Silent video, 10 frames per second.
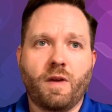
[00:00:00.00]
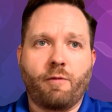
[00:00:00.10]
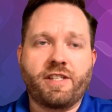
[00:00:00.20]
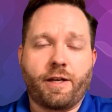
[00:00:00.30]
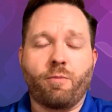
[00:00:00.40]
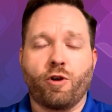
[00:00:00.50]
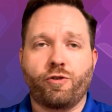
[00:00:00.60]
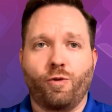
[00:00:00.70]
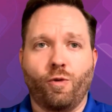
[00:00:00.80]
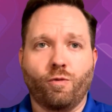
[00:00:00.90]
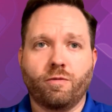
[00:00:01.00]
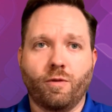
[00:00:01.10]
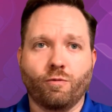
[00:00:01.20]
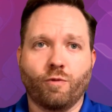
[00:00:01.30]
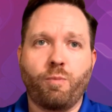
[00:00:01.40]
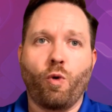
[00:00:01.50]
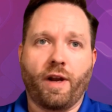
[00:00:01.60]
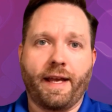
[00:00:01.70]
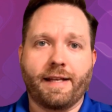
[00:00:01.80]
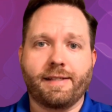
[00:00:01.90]
I would say, commercial
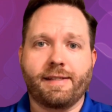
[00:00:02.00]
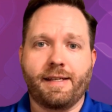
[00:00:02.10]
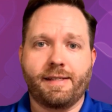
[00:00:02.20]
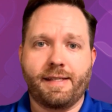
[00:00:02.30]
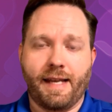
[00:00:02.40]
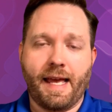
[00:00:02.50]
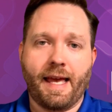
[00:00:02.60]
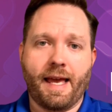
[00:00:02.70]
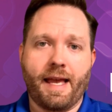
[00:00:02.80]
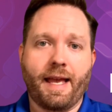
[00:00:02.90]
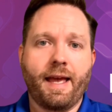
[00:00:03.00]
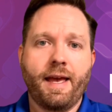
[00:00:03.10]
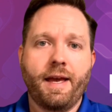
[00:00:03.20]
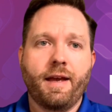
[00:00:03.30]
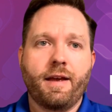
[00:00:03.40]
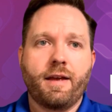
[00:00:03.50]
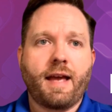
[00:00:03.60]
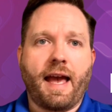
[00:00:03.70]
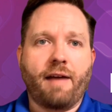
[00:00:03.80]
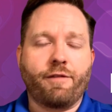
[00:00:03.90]
reporting agencies today
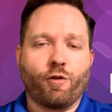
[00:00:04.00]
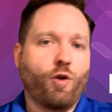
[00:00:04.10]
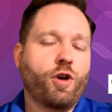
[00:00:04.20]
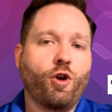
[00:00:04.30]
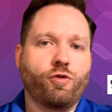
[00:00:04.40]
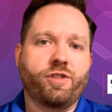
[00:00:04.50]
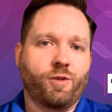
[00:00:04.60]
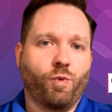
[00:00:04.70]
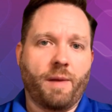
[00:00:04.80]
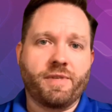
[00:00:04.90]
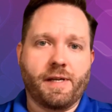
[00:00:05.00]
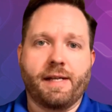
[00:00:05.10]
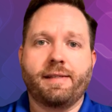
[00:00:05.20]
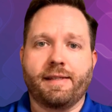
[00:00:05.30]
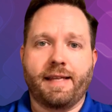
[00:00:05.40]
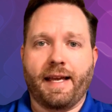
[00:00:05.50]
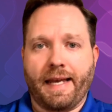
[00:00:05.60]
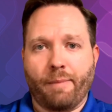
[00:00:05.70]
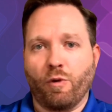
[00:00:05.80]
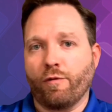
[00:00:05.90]
have their own hosted websites that they
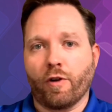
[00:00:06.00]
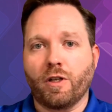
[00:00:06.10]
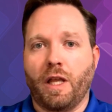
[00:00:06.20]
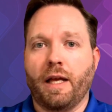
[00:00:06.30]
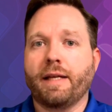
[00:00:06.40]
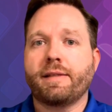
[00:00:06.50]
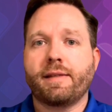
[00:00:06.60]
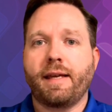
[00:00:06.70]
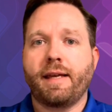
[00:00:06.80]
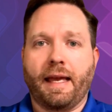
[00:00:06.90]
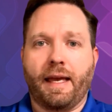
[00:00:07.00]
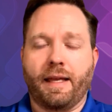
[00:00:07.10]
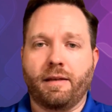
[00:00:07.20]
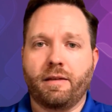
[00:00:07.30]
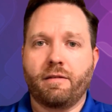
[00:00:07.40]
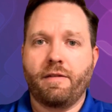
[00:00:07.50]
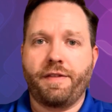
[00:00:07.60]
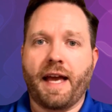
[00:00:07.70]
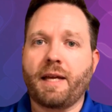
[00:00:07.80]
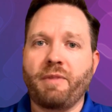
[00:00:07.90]
enable for clients. And
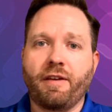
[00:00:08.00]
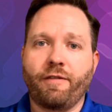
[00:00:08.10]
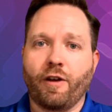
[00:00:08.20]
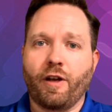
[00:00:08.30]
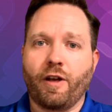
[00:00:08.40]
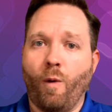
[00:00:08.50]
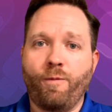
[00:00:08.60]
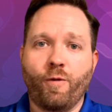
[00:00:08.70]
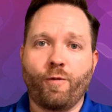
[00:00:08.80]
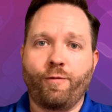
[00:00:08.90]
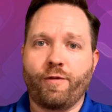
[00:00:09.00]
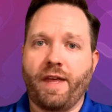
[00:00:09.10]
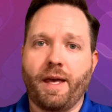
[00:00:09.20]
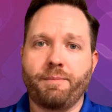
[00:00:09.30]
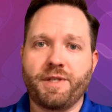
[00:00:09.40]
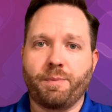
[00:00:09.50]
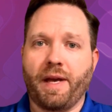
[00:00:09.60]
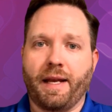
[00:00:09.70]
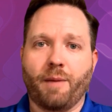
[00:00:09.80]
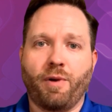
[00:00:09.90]
that can be very helpful for them
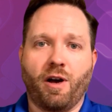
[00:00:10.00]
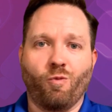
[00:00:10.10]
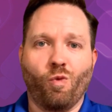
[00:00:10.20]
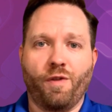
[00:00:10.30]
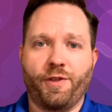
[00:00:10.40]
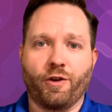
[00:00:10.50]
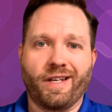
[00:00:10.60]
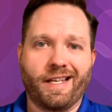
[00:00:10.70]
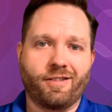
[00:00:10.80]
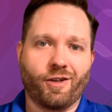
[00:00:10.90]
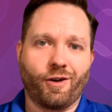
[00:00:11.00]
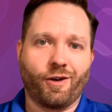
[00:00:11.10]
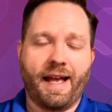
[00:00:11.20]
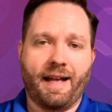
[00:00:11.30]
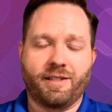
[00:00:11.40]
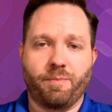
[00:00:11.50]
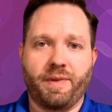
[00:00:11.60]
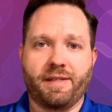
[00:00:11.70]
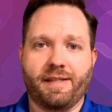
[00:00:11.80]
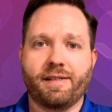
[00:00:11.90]
depending upon what their needs are as a
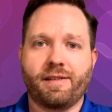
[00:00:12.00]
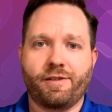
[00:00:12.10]
business.